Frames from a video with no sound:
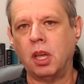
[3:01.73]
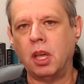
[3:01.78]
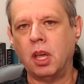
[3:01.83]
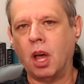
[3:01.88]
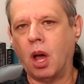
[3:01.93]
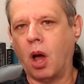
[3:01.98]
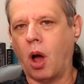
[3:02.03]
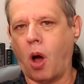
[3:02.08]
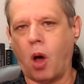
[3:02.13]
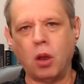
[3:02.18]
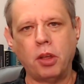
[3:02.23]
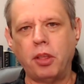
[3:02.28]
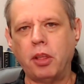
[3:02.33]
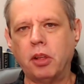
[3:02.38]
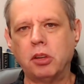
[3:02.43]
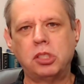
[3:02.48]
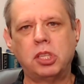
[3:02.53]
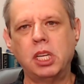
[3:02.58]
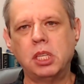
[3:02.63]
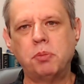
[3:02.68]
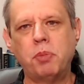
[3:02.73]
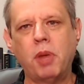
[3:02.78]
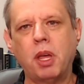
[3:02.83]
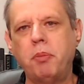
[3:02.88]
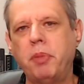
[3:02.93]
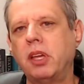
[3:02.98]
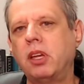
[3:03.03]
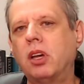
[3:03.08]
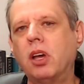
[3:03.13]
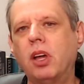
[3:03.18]
All of those things may
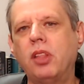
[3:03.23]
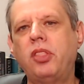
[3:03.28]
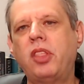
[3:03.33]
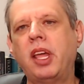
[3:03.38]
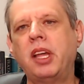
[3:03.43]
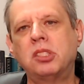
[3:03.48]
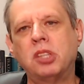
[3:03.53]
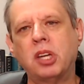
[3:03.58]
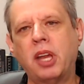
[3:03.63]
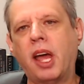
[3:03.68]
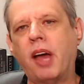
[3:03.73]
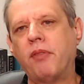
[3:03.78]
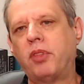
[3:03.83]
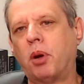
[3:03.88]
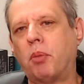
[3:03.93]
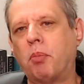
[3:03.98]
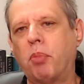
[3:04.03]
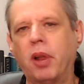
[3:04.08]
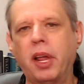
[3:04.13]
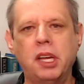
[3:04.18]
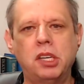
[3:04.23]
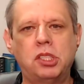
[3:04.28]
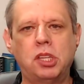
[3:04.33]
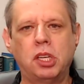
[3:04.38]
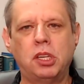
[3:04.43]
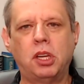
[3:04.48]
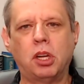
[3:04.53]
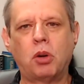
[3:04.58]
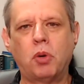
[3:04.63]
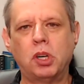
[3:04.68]
be good things and have their place
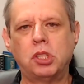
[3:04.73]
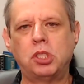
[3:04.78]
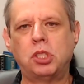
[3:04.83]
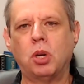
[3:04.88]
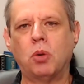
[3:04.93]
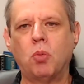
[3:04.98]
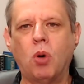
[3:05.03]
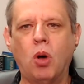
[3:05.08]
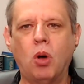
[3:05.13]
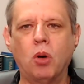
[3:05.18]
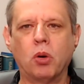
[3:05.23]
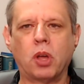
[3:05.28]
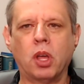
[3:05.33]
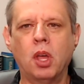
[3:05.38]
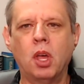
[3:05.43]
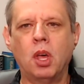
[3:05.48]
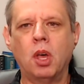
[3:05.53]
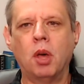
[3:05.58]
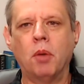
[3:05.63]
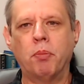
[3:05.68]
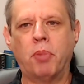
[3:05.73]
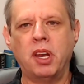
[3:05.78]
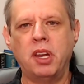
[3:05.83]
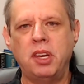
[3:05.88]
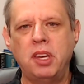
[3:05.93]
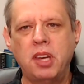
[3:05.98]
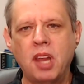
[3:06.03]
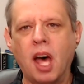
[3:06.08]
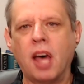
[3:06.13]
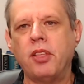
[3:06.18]
in the Christian walk, but
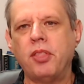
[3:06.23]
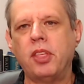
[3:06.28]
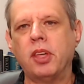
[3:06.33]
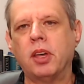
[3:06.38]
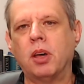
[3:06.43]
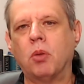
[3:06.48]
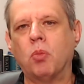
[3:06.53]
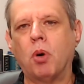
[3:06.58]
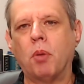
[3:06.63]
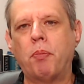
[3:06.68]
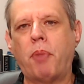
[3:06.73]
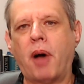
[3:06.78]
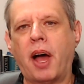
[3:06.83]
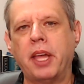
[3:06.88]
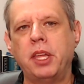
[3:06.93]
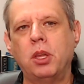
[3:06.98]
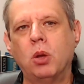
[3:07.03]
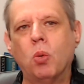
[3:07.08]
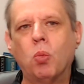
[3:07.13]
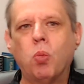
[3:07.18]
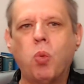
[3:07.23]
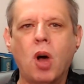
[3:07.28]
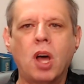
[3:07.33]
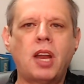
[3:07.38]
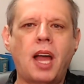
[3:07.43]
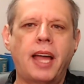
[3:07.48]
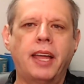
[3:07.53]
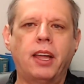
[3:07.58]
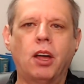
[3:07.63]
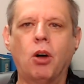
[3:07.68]
none of them will buy you one
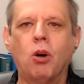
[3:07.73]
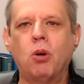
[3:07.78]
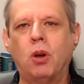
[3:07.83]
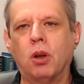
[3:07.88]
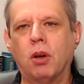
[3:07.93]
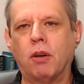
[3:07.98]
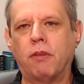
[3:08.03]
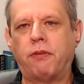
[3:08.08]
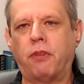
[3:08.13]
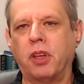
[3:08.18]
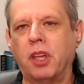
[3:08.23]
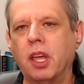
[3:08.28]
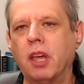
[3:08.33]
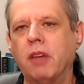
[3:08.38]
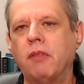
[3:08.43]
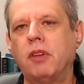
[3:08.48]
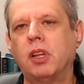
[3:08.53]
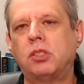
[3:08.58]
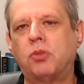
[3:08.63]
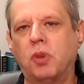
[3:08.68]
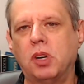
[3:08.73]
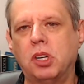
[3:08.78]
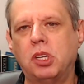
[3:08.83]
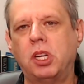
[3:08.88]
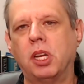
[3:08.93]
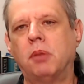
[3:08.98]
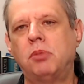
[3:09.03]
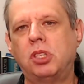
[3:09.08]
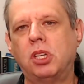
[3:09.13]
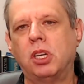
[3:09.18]
iota of forgiveness,
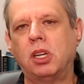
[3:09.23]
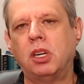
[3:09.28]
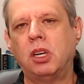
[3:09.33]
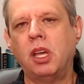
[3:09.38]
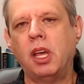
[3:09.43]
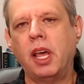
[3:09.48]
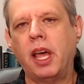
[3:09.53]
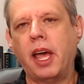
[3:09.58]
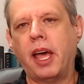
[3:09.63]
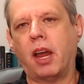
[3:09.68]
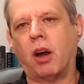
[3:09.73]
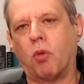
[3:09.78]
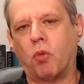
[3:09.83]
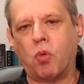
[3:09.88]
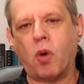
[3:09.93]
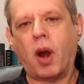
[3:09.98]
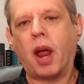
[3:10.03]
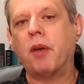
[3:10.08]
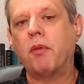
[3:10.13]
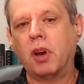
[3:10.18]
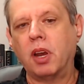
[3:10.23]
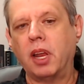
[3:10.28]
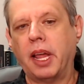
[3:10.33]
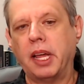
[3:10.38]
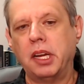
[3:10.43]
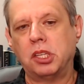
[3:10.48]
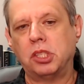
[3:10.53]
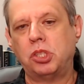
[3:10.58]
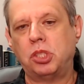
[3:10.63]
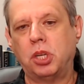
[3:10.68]
redemption, and a right
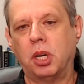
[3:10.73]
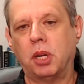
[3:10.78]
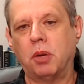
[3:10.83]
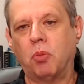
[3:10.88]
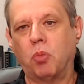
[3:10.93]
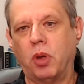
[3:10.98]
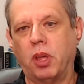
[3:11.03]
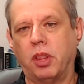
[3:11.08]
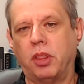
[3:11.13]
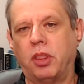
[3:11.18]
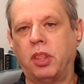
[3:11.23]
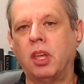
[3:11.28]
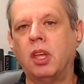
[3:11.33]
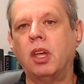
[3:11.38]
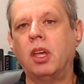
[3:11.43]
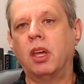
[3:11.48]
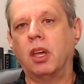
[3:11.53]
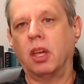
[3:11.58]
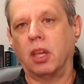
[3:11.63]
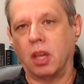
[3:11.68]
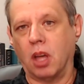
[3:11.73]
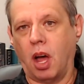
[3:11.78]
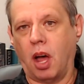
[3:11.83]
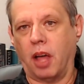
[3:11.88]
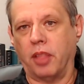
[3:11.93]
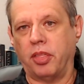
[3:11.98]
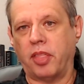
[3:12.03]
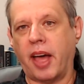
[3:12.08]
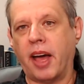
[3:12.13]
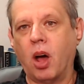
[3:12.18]
relationship with
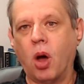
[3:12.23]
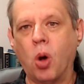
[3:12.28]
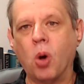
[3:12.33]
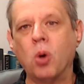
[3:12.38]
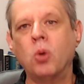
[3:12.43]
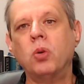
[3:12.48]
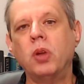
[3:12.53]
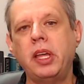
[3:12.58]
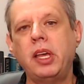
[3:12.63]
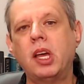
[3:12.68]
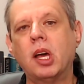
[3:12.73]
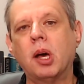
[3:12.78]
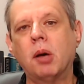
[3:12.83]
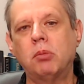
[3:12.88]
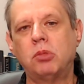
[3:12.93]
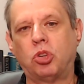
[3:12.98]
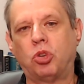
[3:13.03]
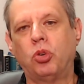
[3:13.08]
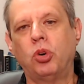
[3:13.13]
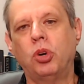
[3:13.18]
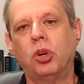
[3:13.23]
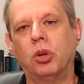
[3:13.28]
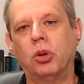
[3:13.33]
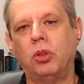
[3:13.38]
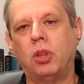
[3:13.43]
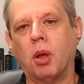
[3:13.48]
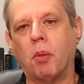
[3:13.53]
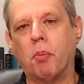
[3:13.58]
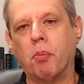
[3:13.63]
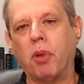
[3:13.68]
God. That only comes through
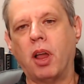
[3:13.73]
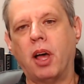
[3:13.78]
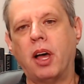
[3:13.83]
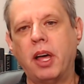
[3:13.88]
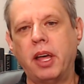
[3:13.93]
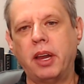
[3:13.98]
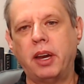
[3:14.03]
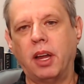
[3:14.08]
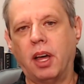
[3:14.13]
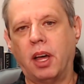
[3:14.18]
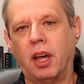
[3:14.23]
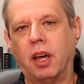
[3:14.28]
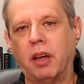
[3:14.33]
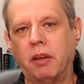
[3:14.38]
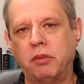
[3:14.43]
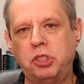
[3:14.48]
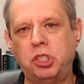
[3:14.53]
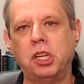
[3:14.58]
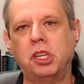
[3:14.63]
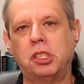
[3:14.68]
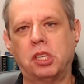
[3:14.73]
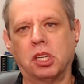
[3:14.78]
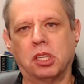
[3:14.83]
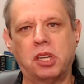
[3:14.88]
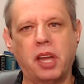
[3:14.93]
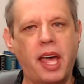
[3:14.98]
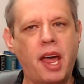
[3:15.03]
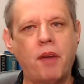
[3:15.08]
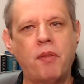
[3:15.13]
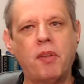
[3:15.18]
the blood of Jesus.
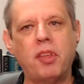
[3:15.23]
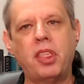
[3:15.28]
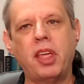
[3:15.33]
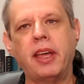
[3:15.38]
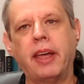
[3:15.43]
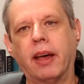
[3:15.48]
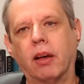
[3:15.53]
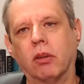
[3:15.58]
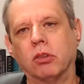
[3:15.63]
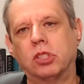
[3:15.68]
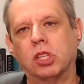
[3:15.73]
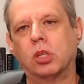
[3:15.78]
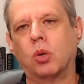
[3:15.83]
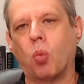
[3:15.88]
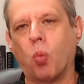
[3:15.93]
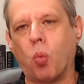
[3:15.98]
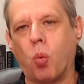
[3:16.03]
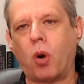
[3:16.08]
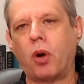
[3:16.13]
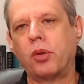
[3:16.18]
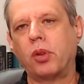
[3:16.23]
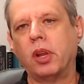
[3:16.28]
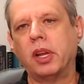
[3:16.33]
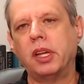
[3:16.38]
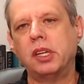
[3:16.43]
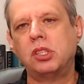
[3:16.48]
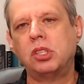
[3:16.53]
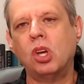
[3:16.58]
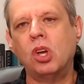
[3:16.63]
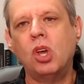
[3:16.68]
Everything else is
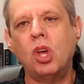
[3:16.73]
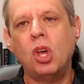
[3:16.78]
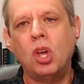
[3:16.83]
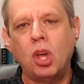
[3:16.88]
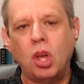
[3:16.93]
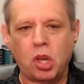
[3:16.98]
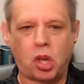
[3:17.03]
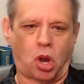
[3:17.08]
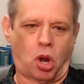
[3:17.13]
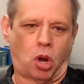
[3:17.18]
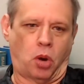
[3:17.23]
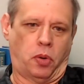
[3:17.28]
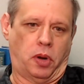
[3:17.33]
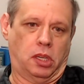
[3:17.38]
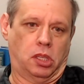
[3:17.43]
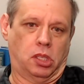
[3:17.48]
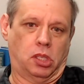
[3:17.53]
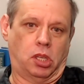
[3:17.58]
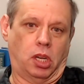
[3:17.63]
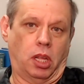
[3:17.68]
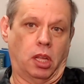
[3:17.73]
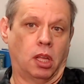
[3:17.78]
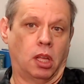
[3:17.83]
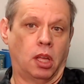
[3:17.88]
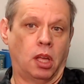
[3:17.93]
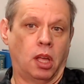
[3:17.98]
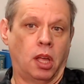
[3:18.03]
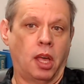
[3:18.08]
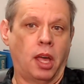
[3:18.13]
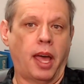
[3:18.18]
worthless currency.
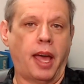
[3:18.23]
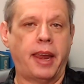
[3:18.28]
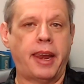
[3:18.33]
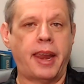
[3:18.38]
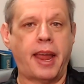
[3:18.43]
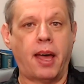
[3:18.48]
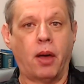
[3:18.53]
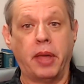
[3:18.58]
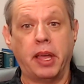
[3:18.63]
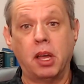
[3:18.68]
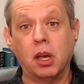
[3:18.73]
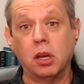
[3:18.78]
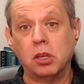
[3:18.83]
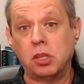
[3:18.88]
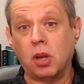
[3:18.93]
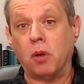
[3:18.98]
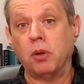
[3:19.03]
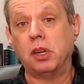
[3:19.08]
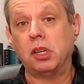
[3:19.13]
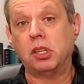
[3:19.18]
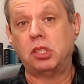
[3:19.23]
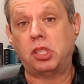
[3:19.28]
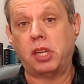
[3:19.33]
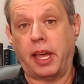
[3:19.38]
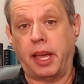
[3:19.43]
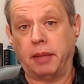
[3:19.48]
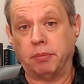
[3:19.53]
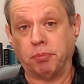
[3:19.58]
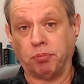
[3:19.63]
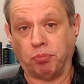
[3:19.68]
And now he goes on to say